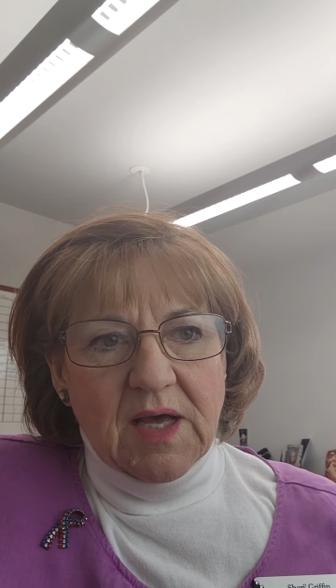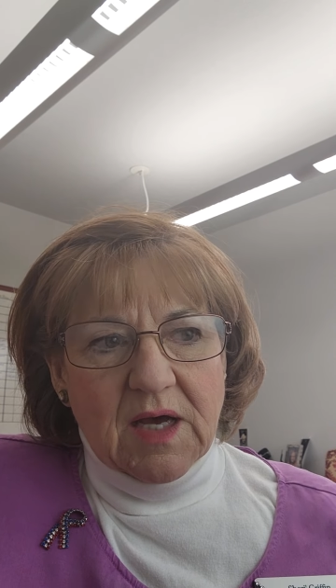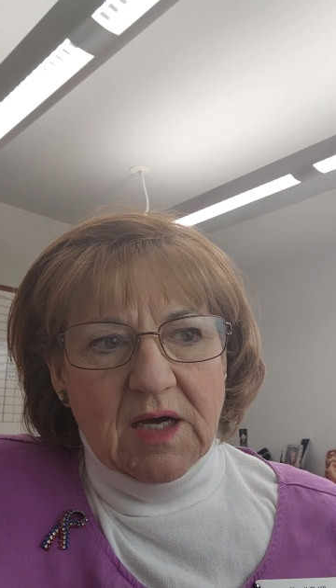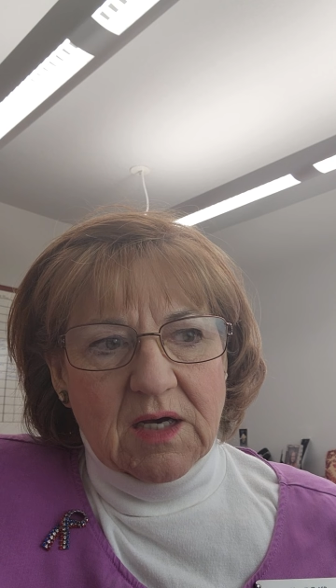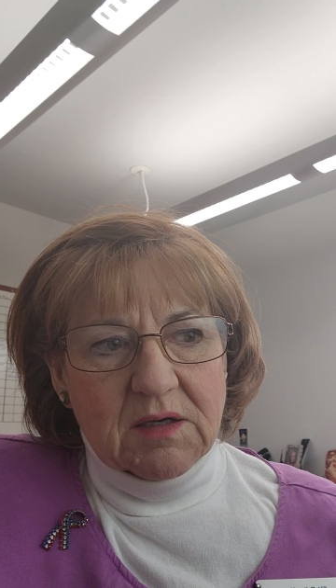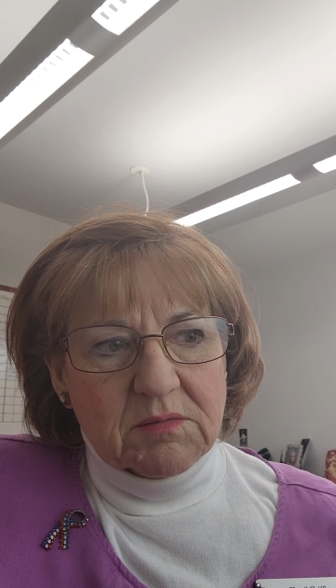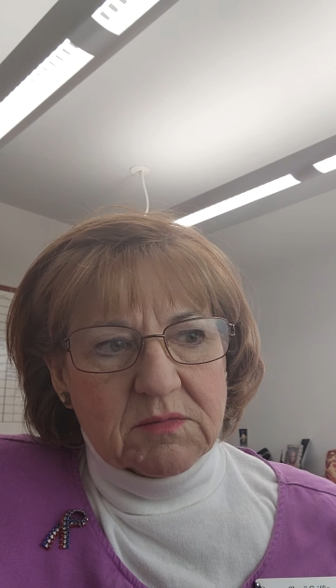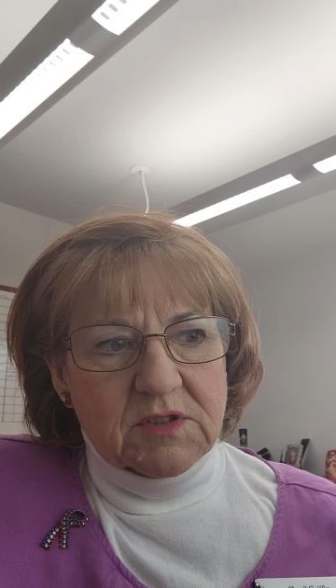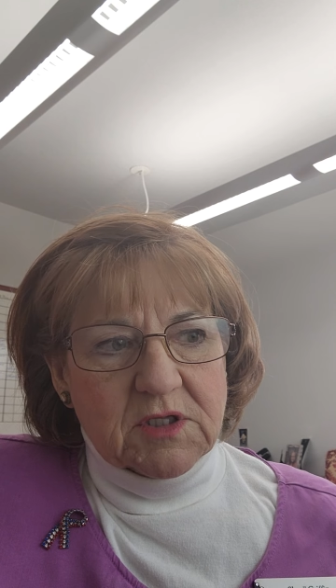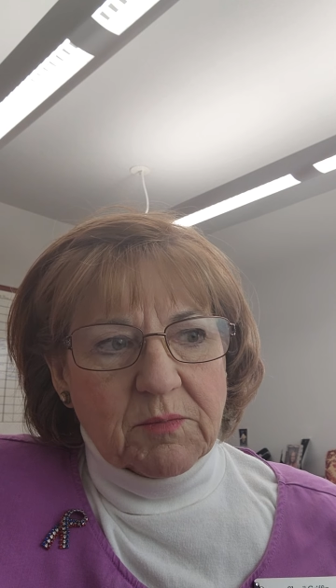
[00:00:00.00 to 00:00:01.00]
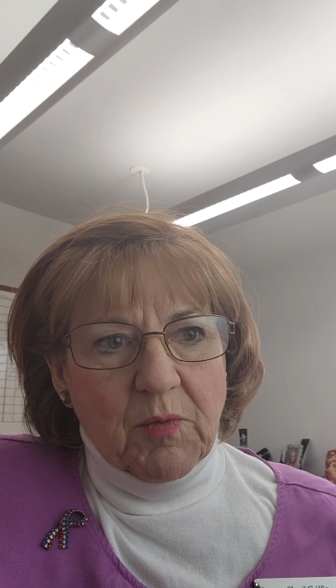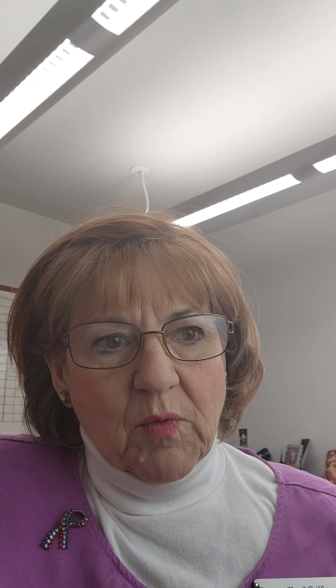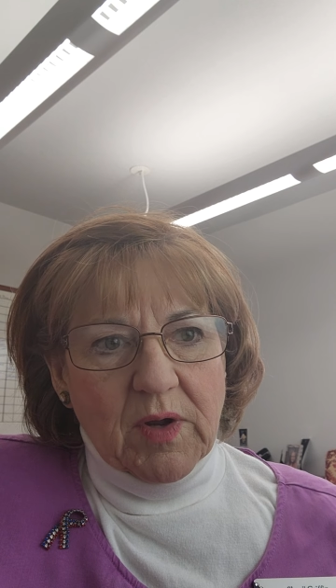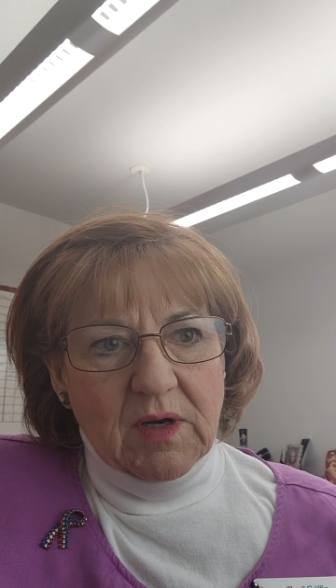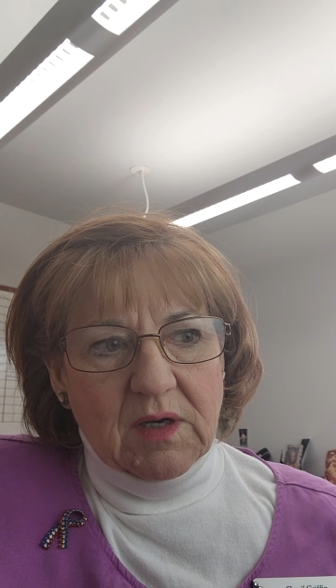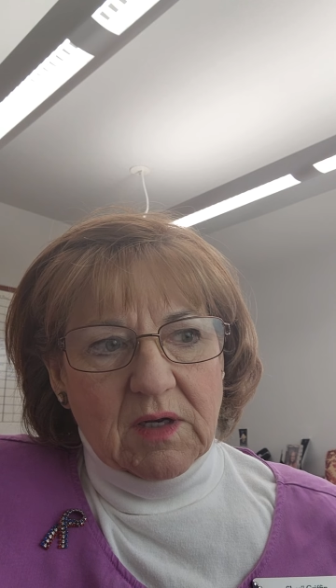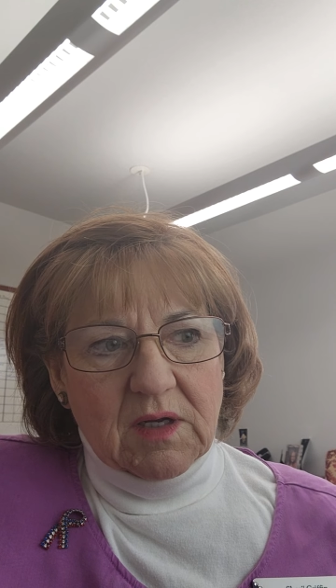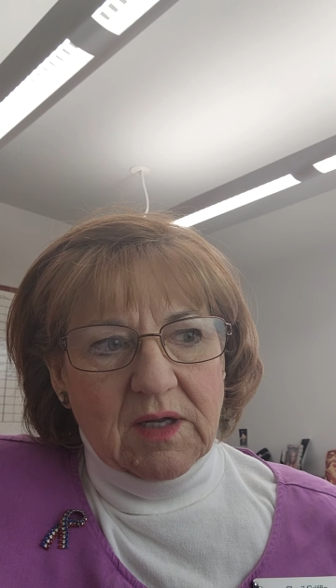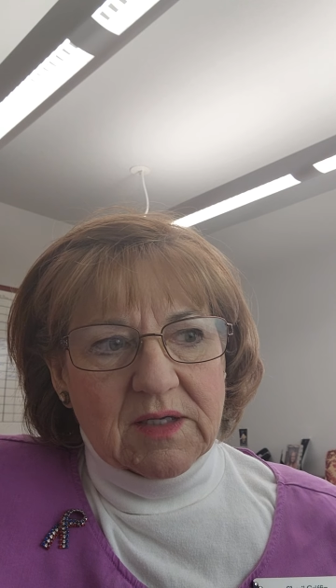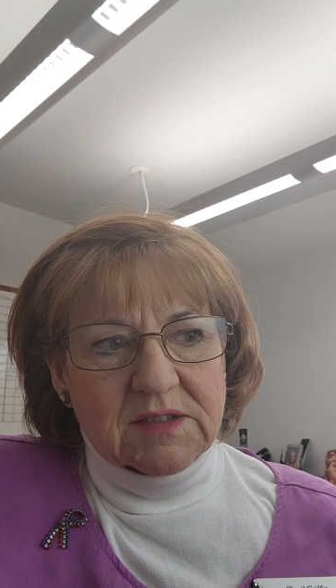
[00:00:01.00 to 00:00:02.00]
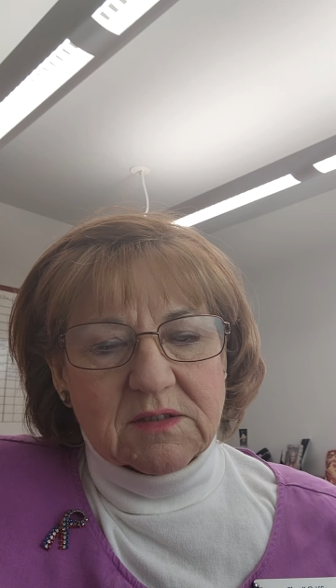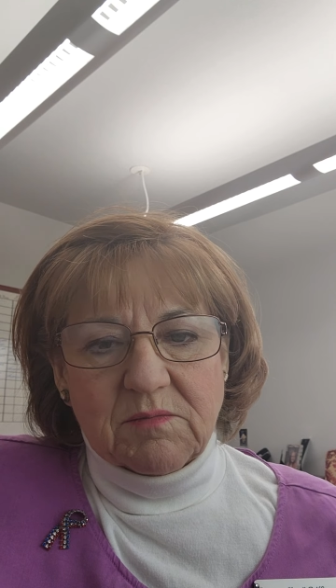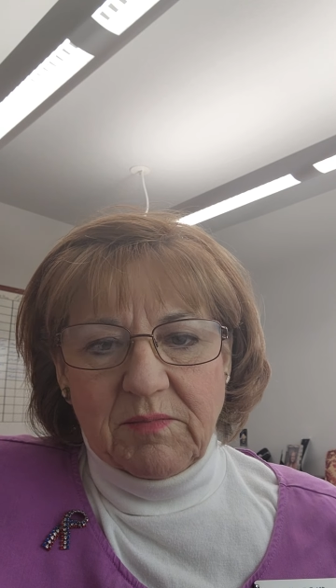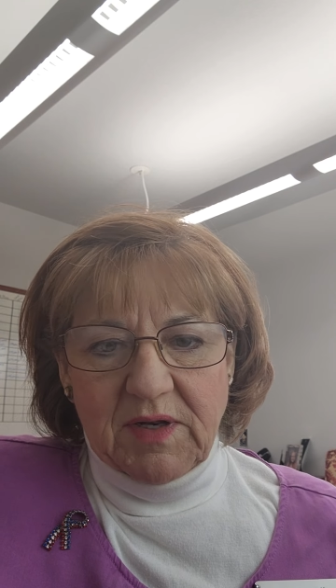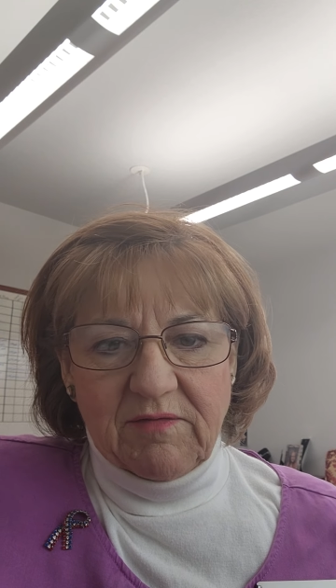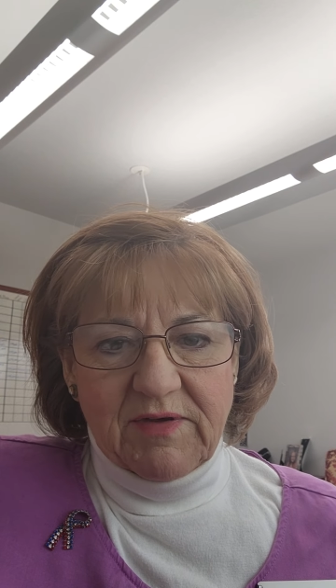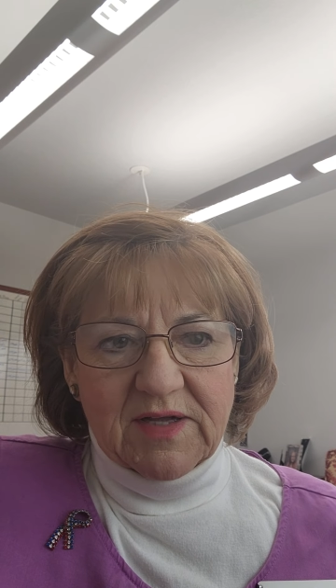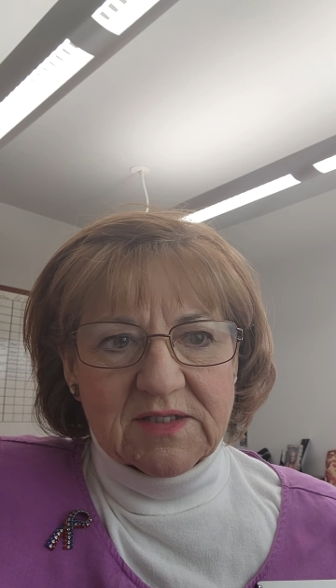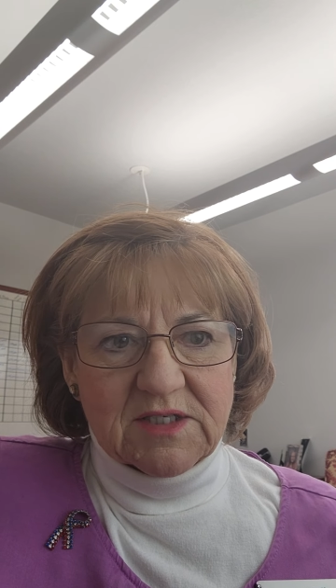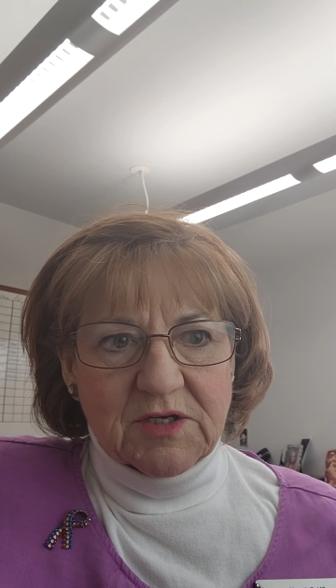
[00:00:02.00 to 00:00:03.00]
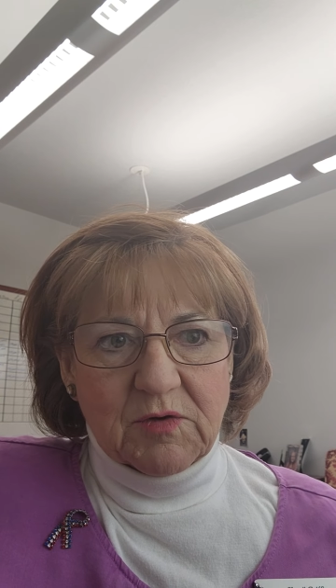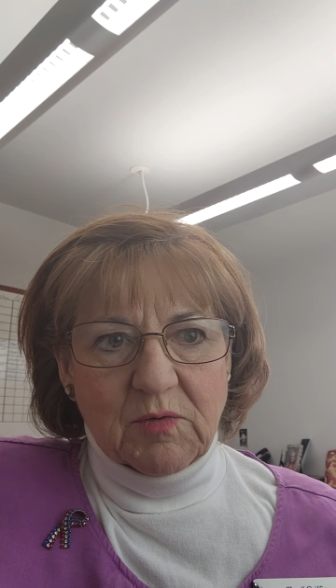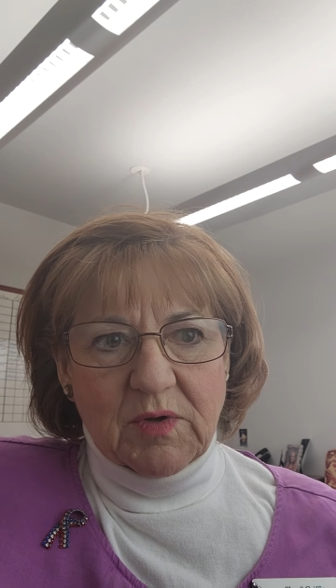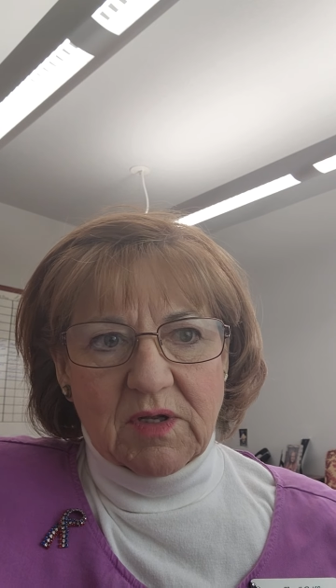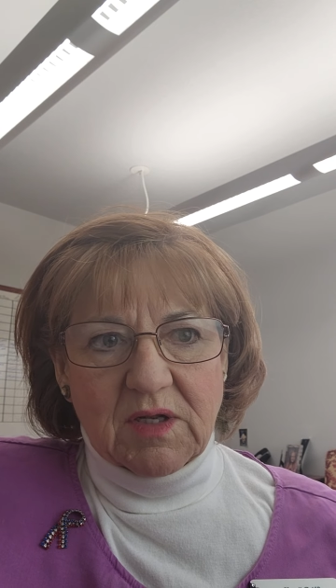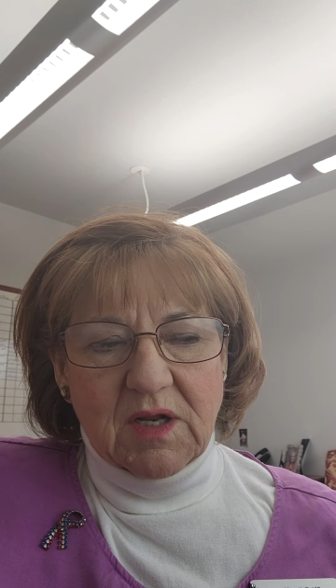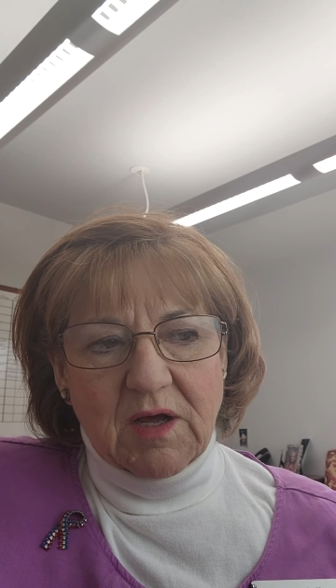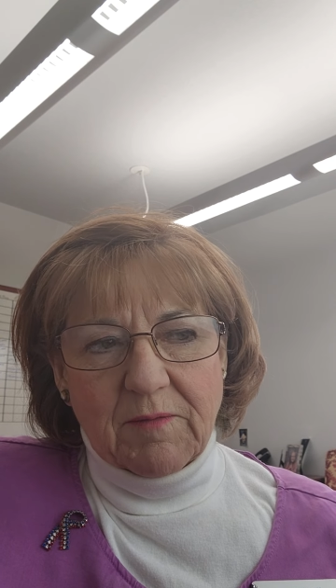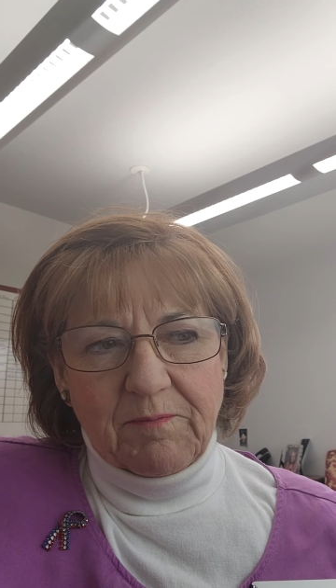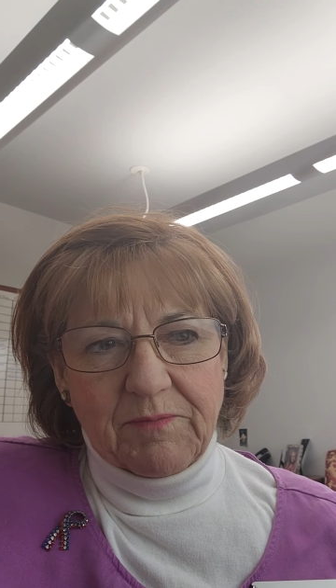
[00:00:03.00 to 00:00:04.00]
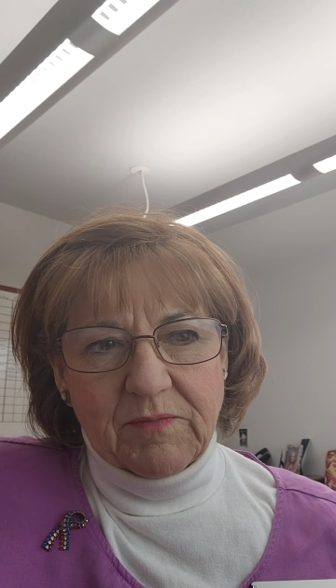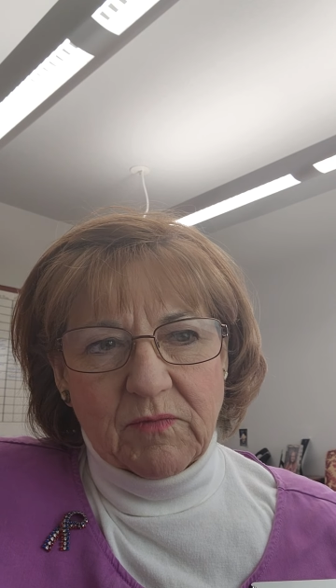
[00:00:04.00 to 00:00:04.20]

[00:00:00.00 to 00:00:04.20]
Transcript: um, to the point, as many vets do when um,